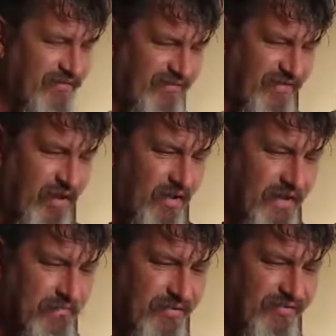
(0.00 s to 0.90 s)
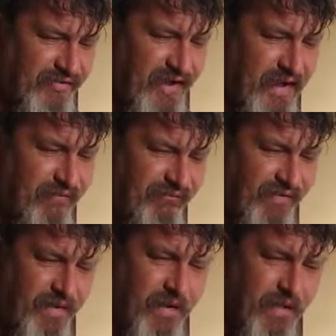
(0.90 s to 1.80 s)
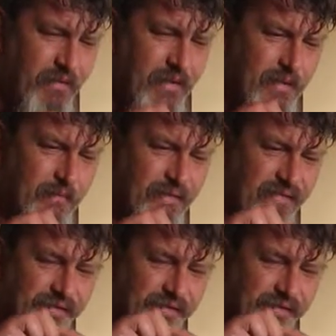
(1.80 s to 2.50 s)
slide machine for, you know, the